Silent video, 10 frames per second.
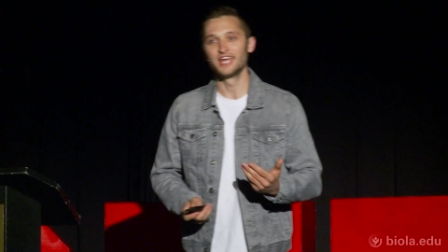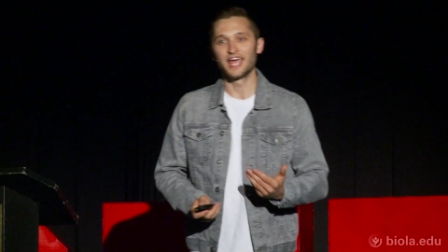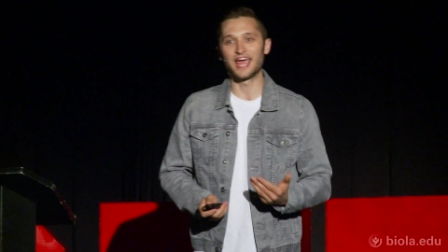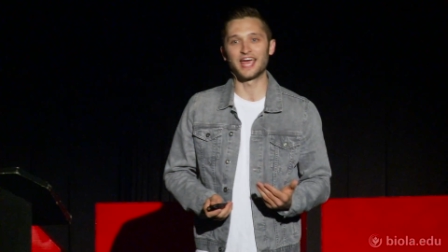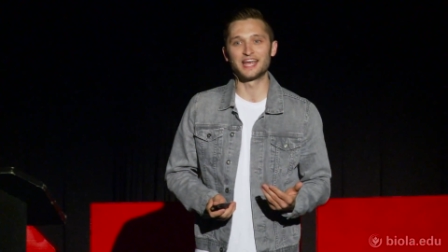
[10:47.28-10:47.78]

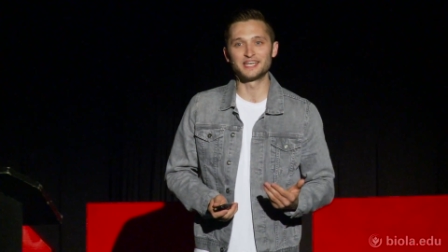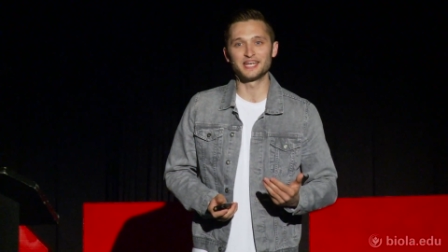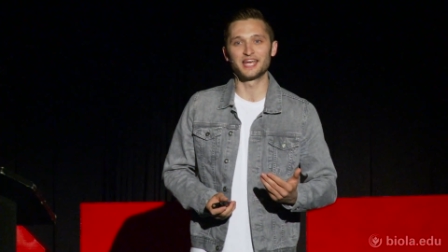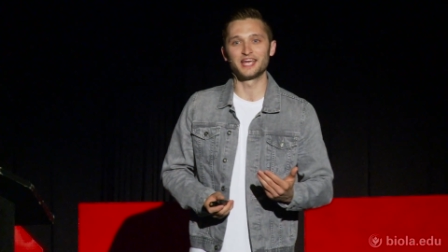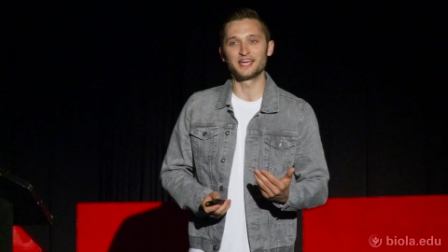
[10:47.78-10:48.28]
And
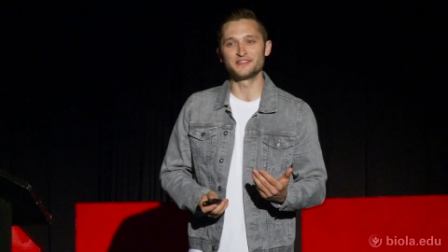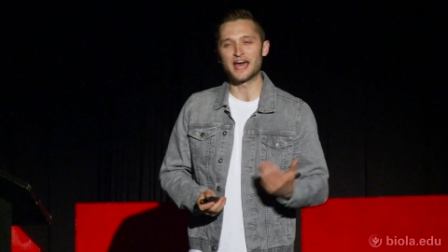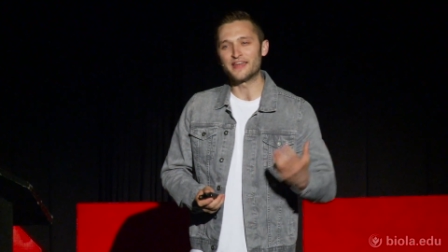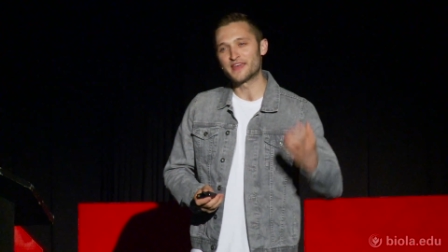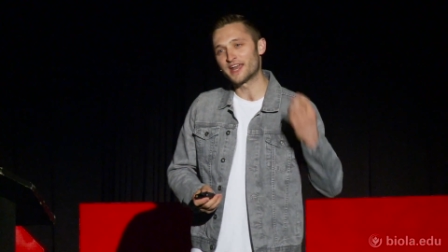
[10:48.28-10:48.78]

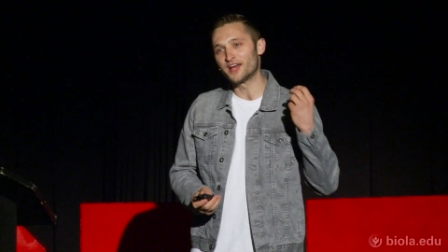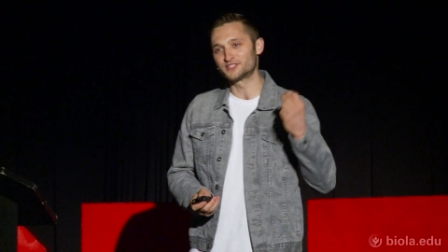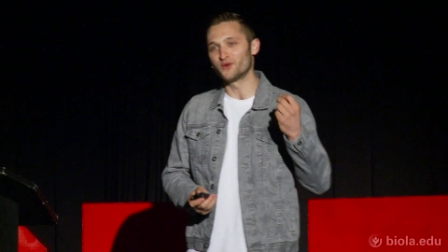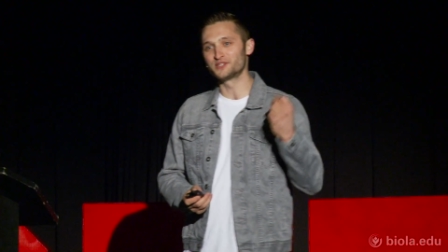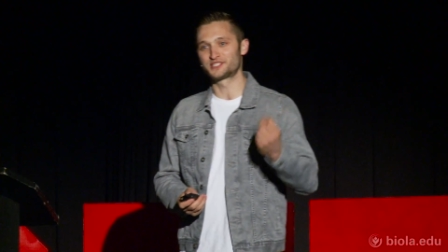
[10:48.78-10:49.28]
that, that has
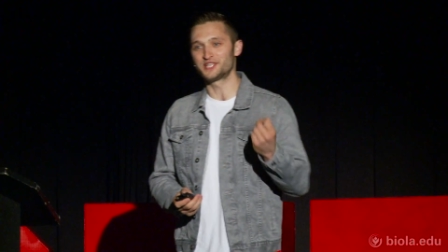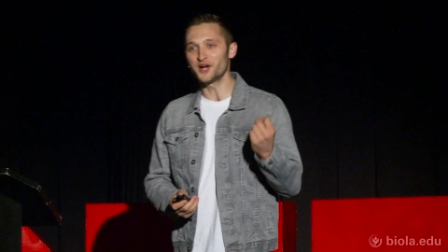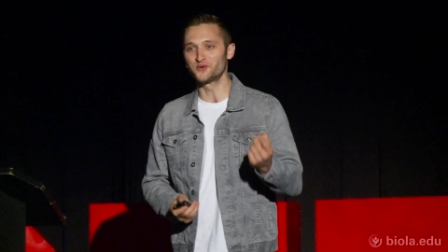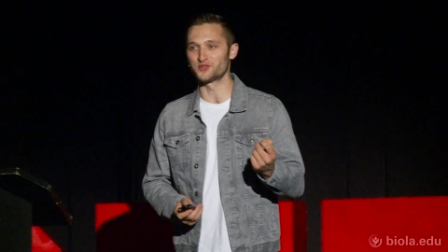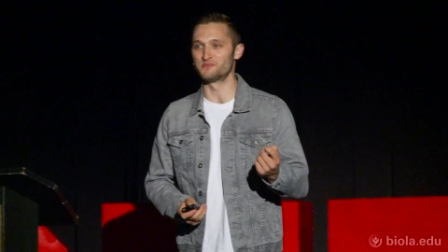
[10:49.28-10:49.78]
always
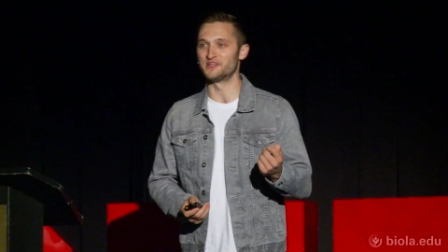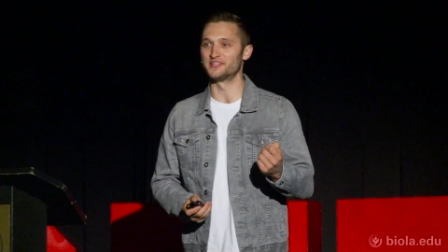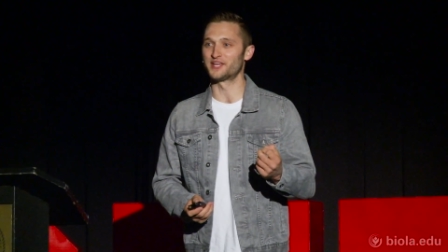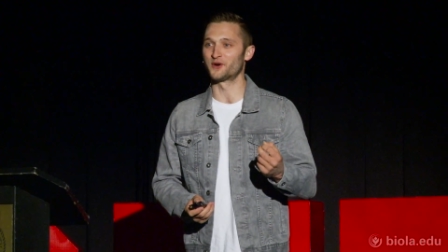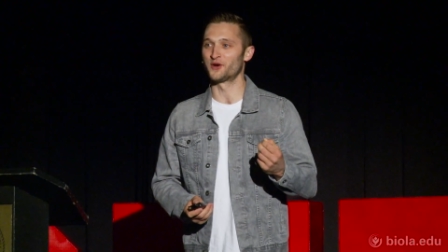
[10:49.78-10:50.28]
stuck with me,
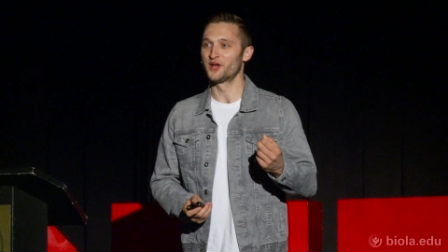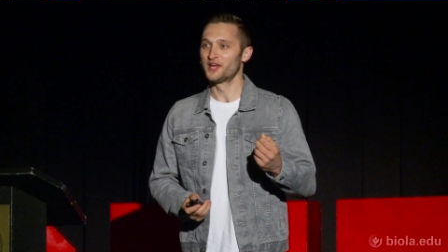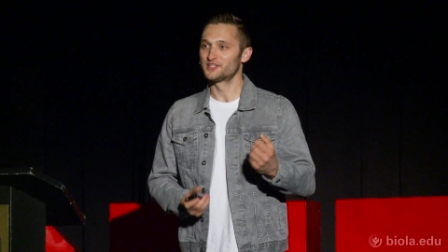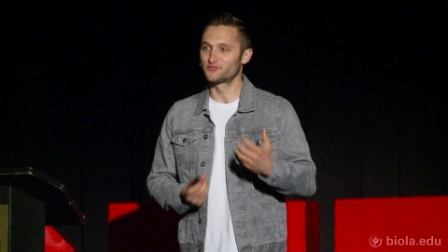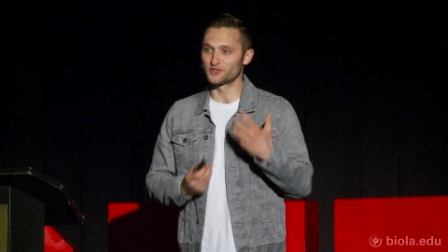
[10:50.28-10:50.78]
that there were,
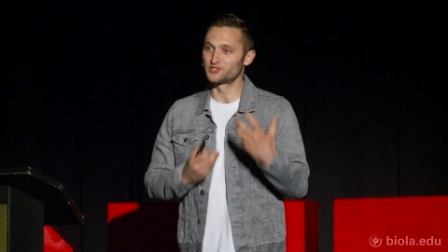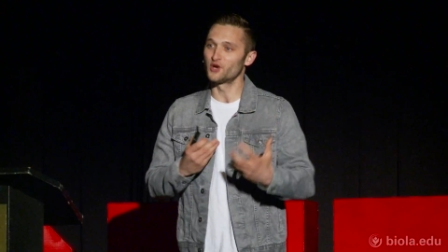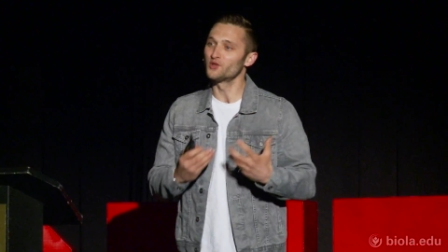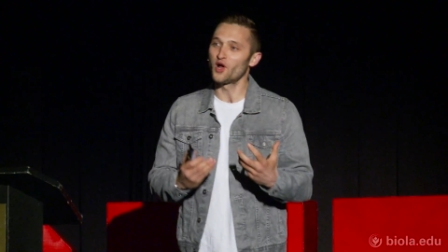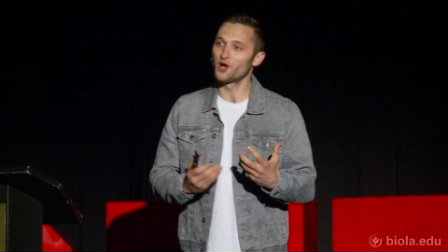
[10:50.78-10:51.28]
for
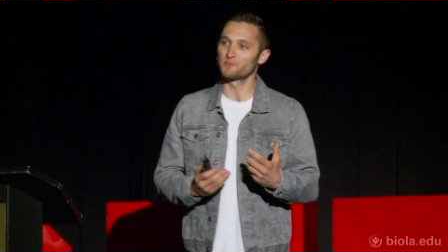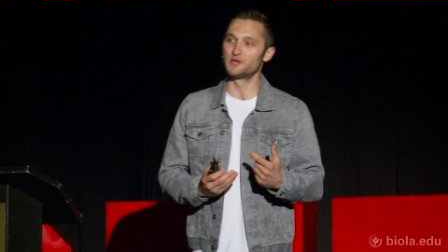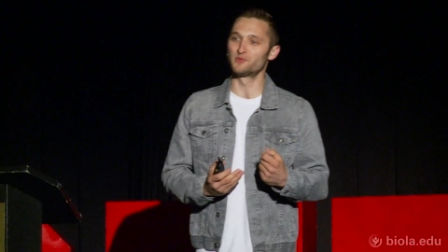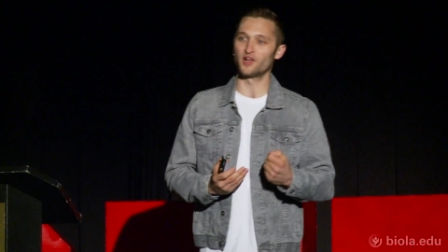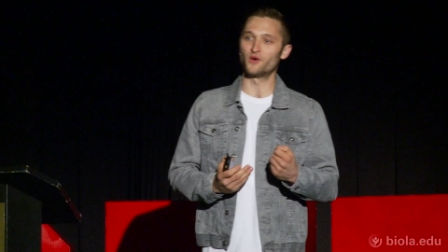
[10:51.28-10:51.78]
so long,
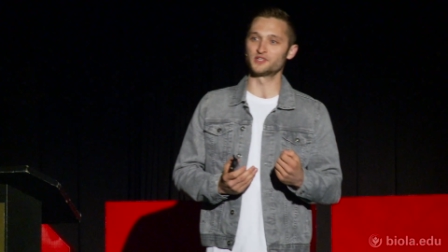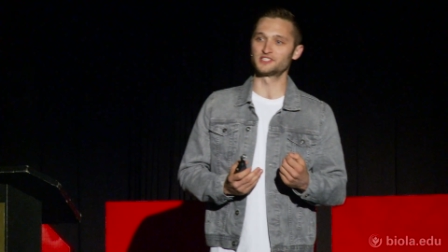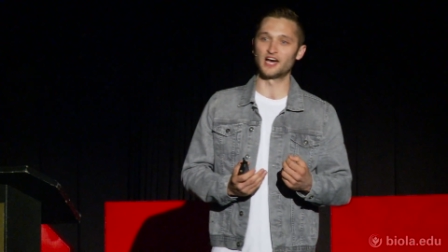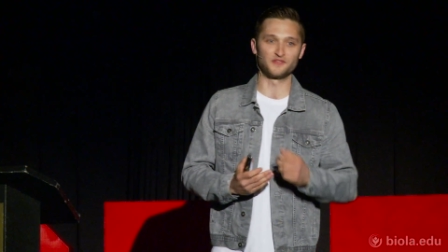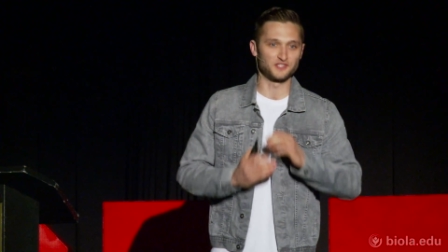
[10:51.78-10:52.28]
people always
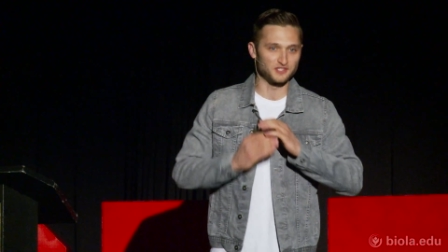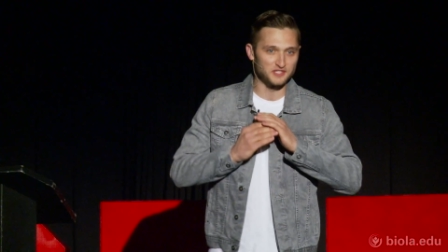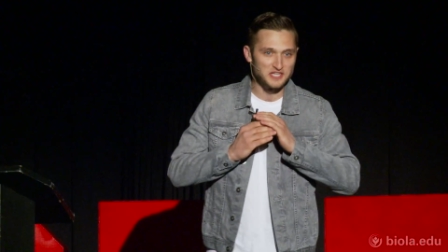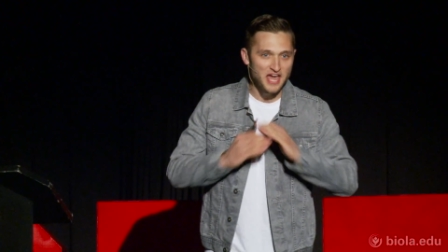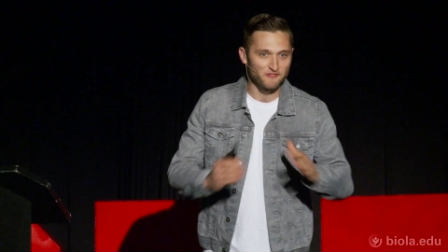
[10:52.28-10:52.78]
thought this is
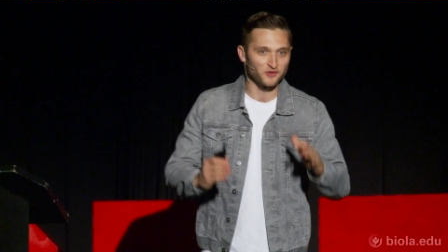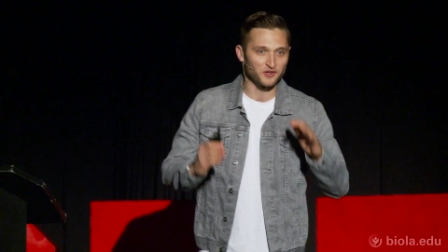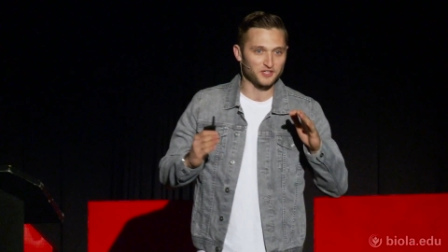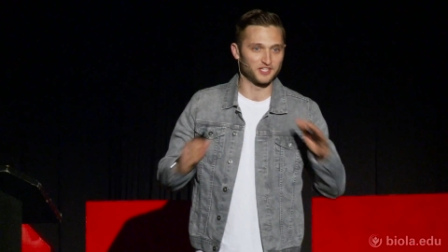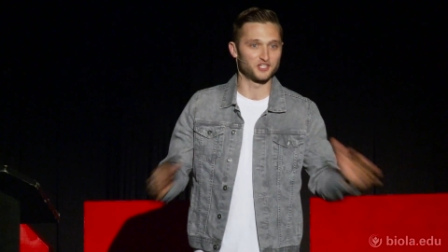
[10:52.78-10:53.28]

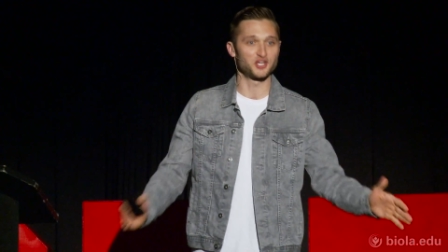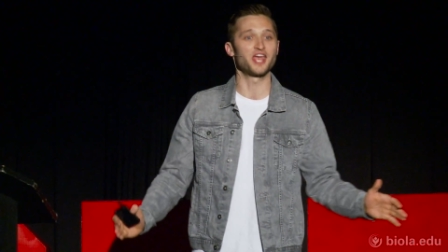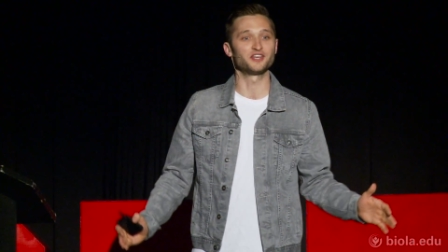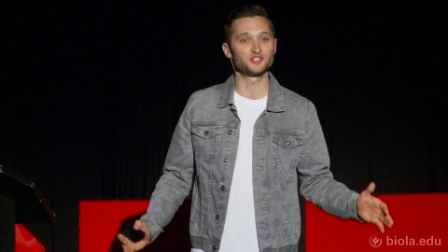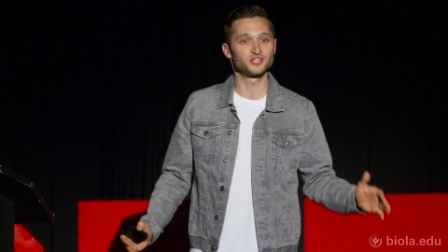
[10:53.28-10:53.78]
never gonna
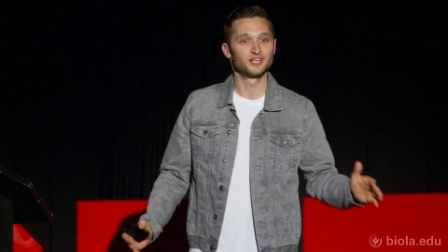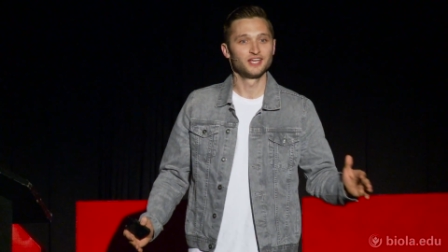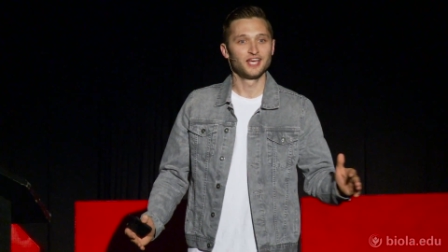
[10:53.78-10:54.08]
change.